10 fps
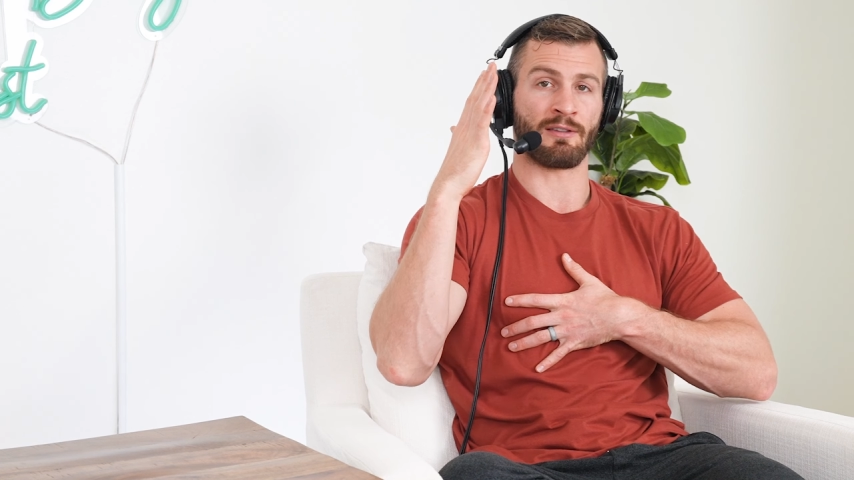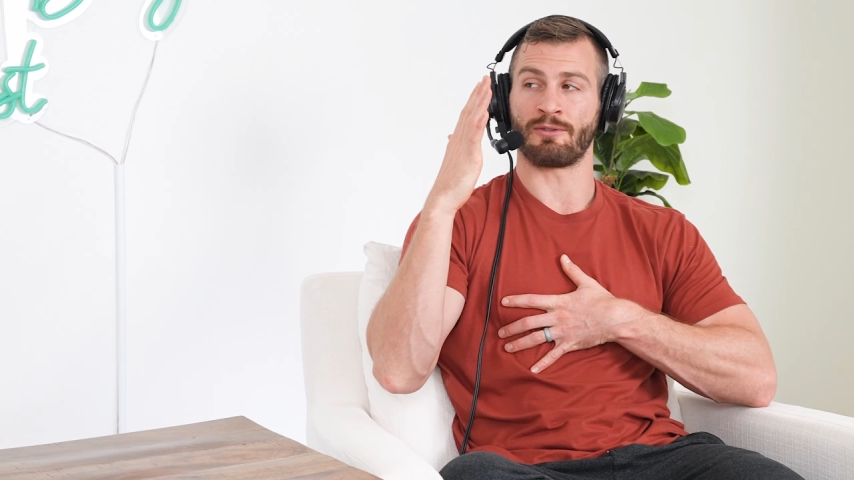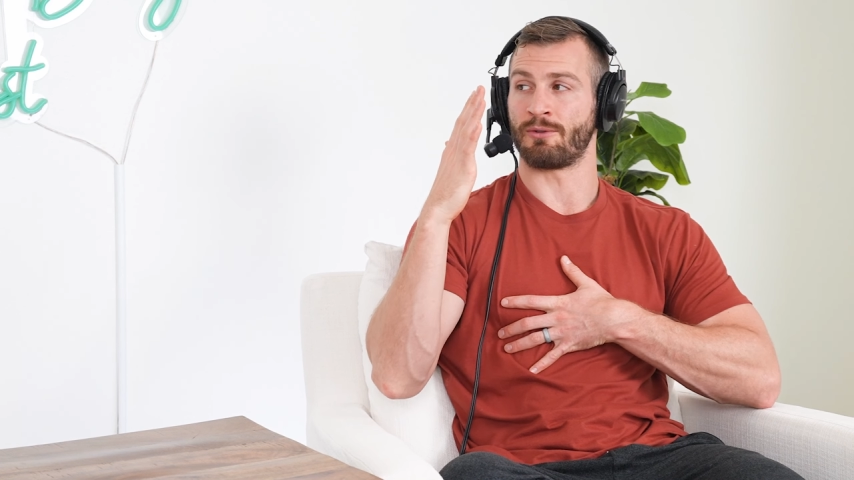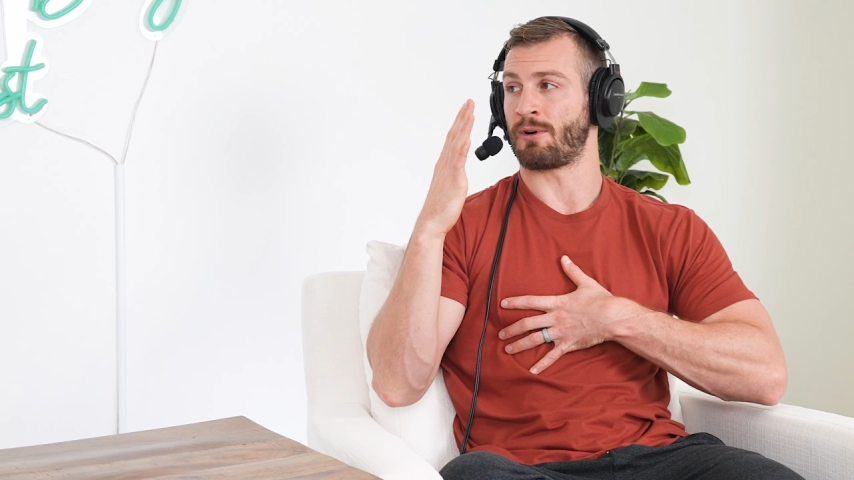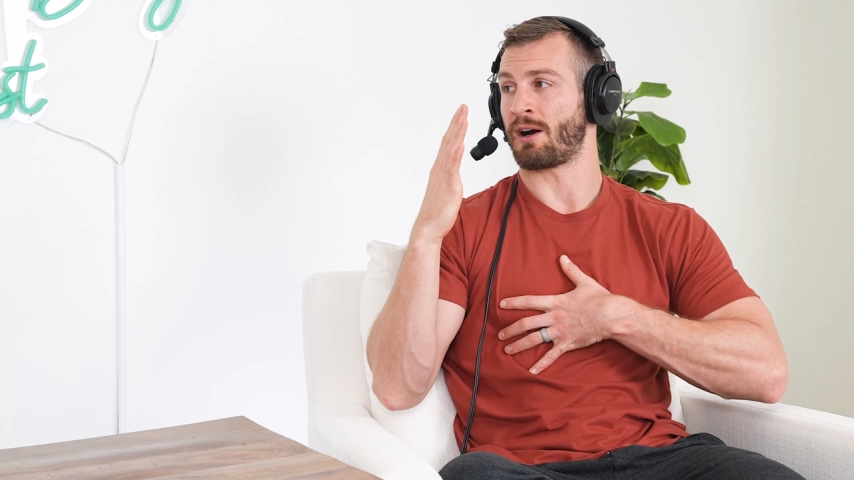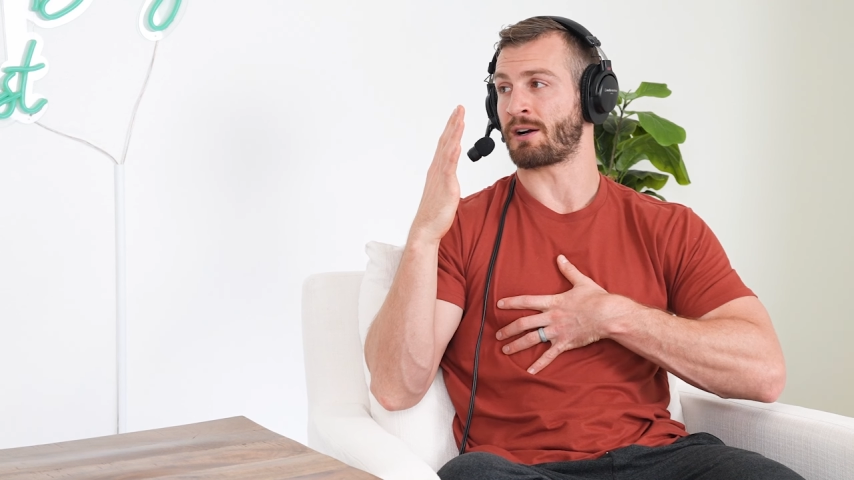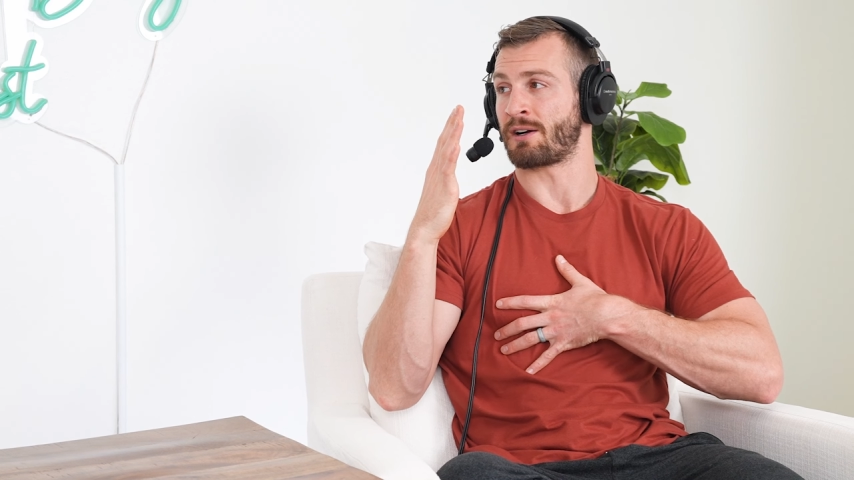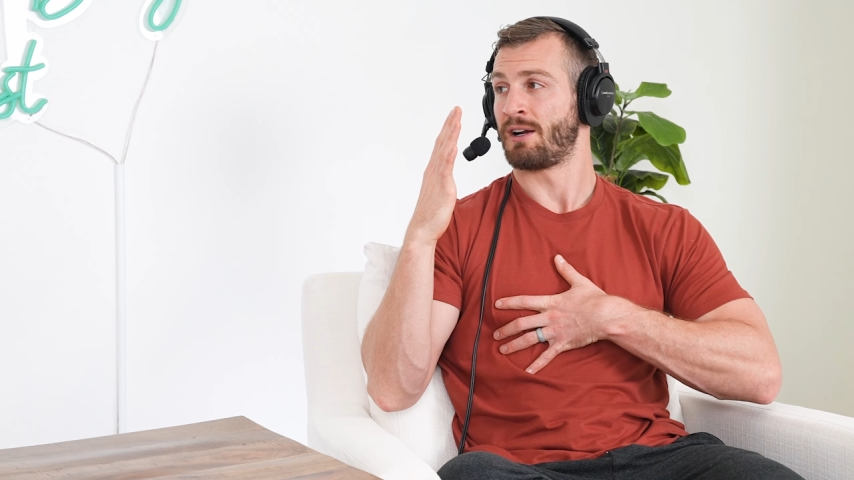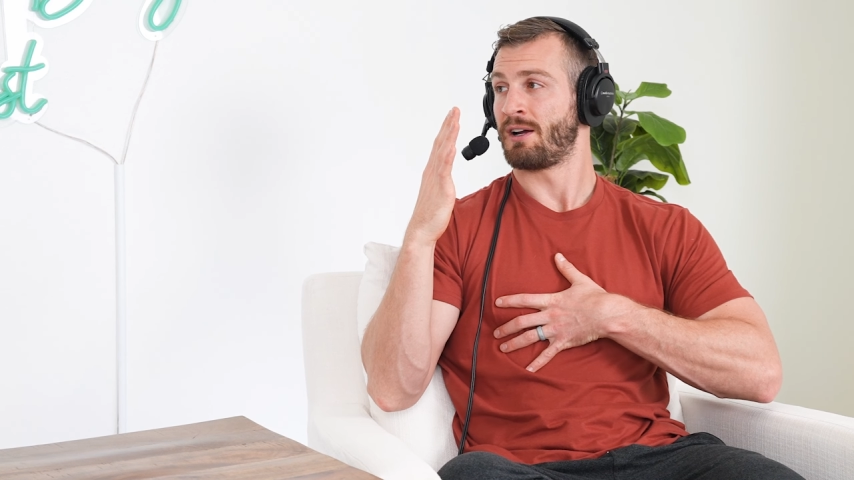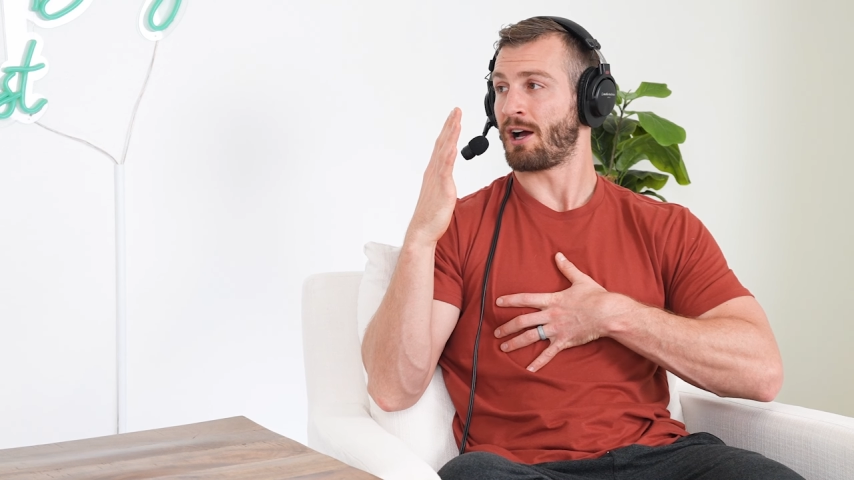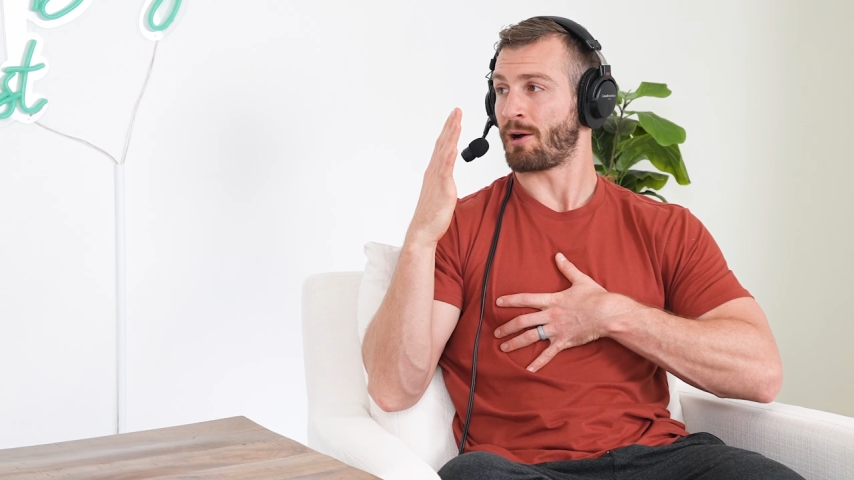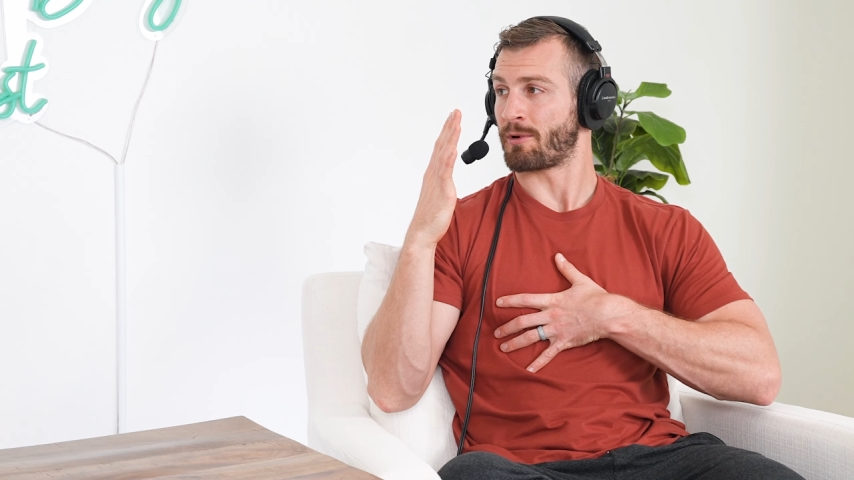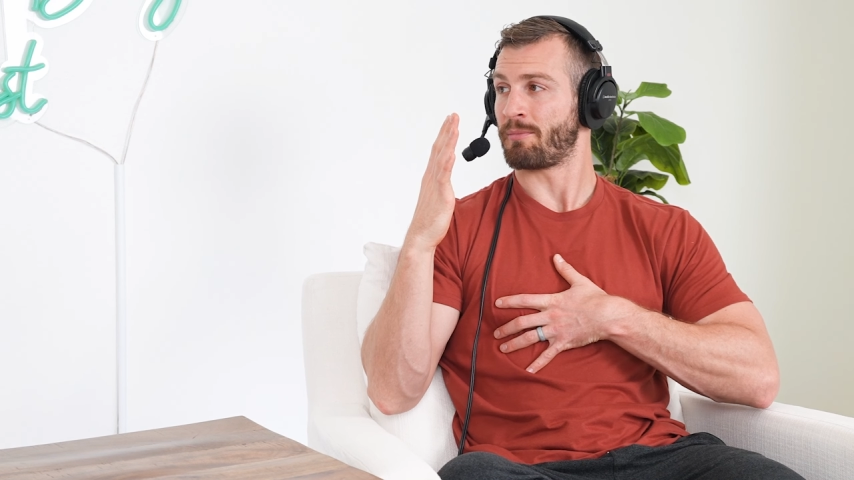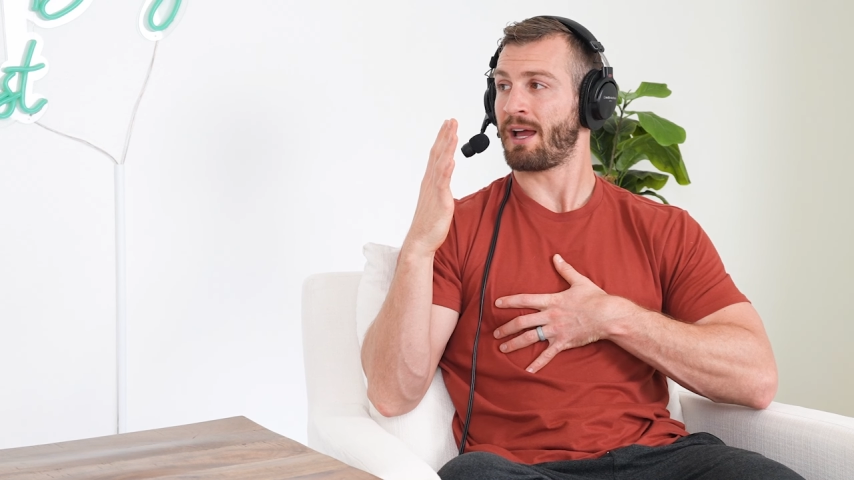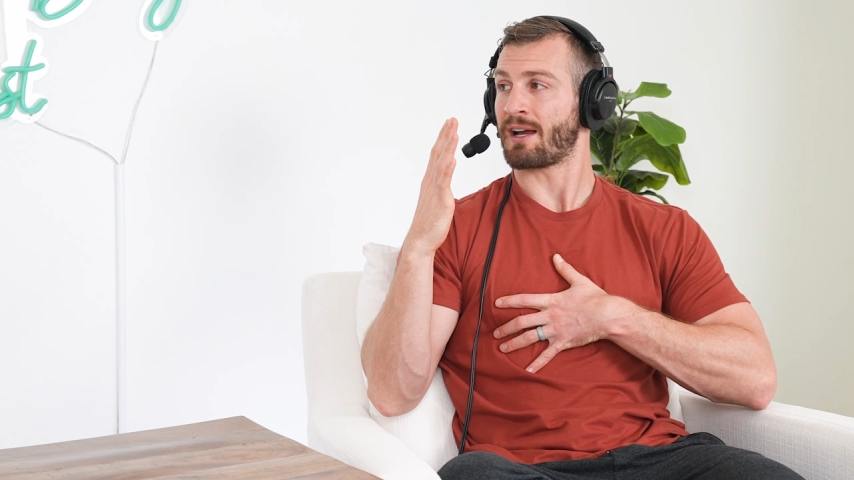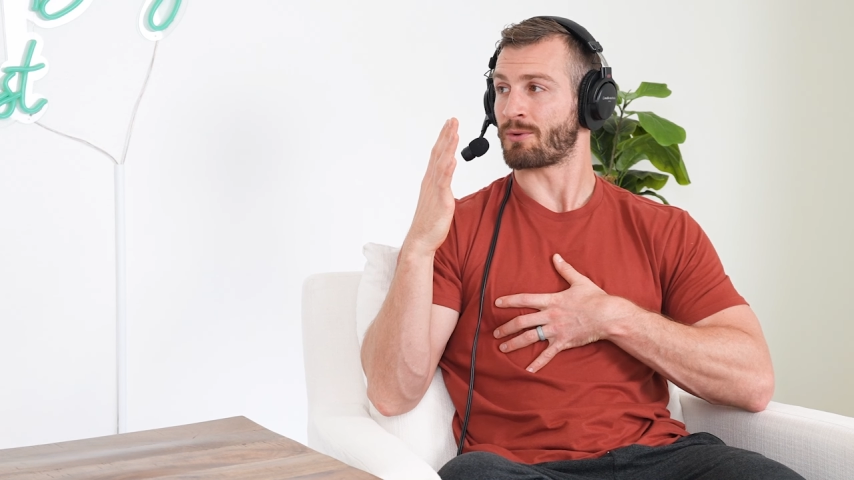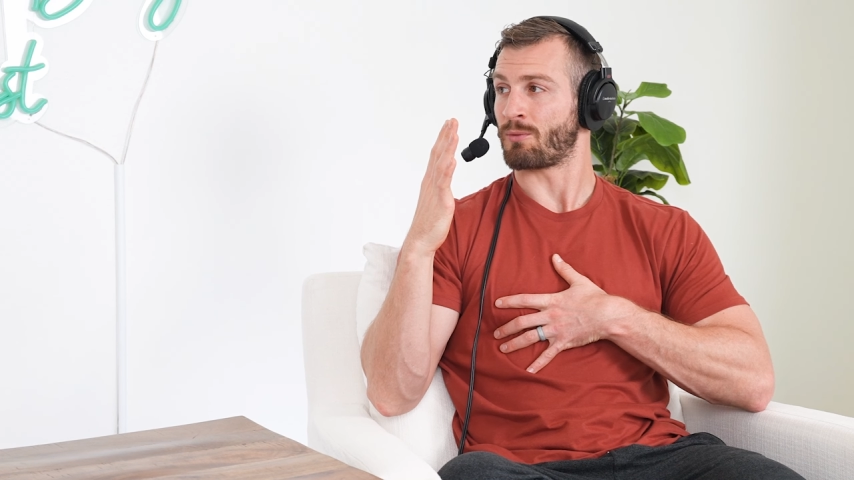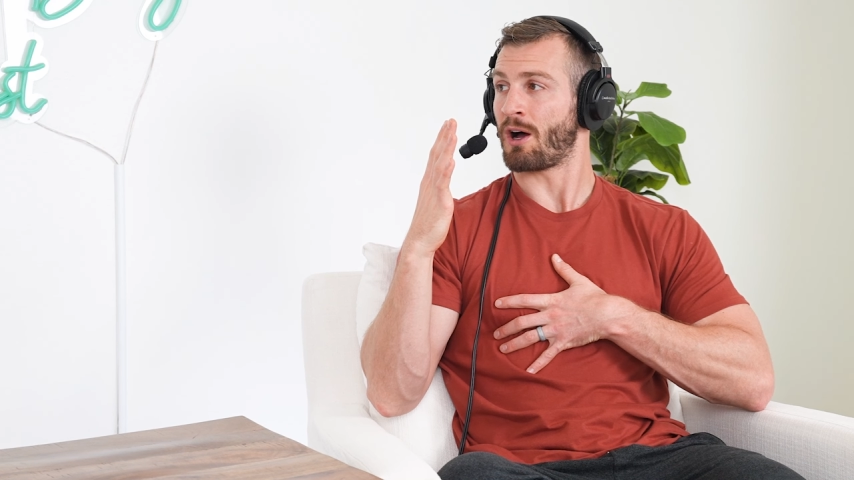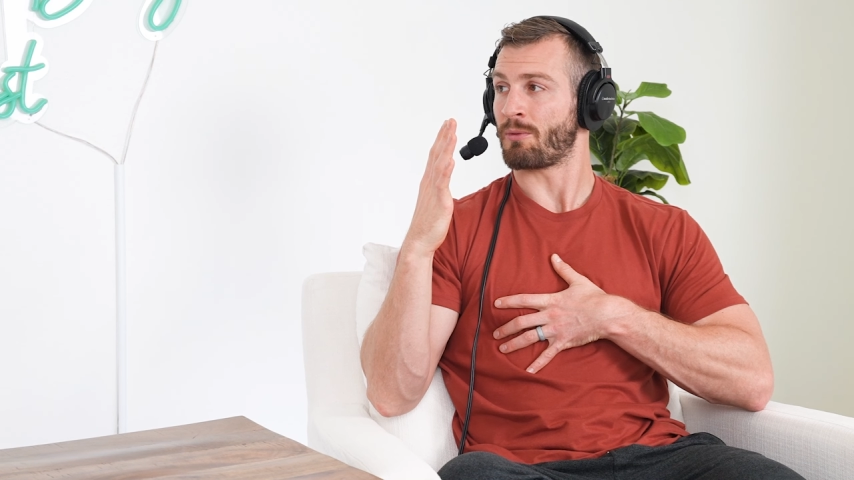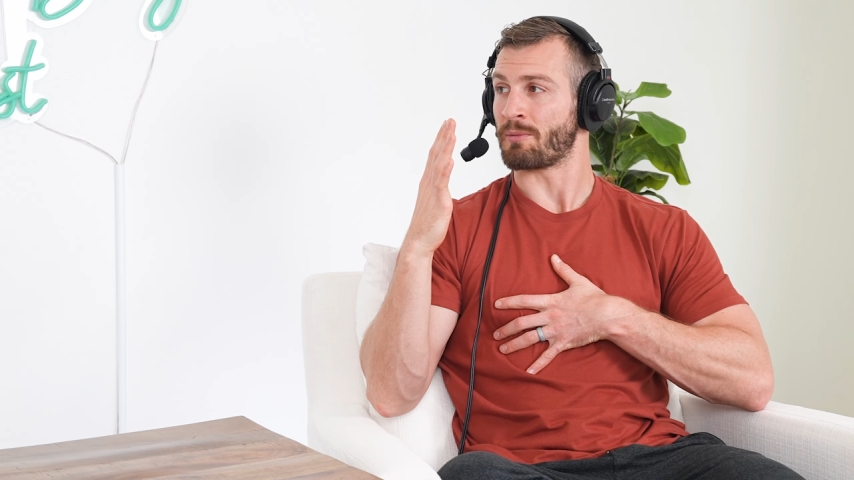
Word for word: through our upper back while mm -hmm.